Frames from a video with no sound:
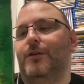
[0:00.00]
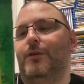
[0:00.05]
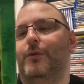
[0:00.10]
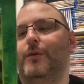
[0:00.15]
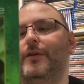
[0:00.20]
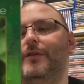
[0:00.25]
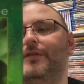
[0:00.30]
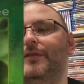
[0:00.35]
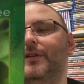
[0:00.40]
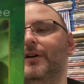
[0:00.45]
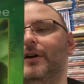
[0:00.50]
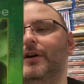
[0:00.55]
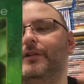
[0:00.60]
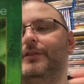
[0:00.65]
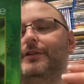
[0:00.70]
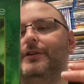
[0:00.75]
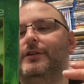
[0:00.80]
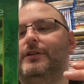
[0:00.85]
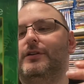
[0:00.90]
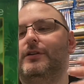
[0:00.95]
with
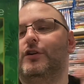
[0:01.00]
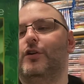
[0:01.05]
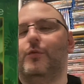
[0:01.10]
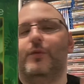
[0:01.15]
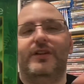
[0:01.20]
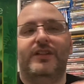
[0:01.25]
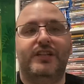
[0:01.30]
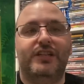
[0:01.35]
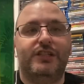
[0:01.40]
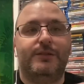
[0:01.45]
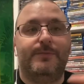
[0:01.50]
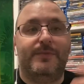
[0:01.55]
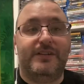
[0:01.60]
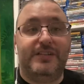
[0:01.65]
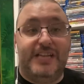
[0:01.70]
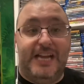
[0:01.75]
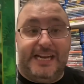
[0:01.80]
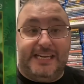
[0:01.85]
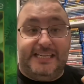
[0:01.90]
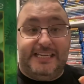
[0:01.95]
other gorillas
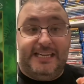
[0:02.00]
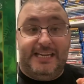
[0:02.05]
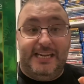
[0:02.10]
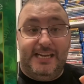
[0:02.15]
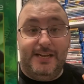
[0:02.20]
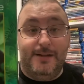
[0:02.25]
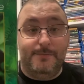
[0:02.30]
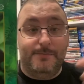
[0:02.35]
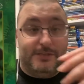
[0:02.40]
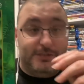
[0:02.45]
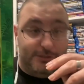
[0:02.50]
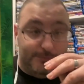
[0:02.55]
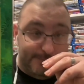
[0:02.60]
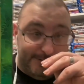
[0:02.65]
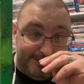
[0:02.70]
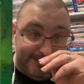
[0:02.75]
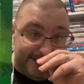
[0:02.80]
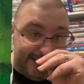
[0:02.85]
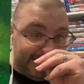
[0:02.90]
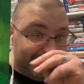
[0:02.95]
protecting him and
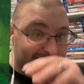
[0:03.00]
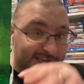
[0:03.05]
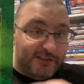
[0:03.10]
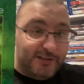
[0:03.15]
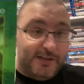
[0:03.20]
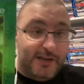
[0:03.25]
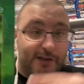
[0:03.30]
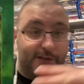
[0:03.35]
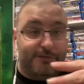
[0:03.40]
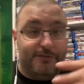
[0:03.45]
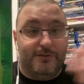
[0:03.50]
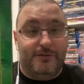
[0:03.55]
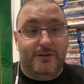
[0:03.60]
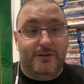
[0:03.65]
protecting the other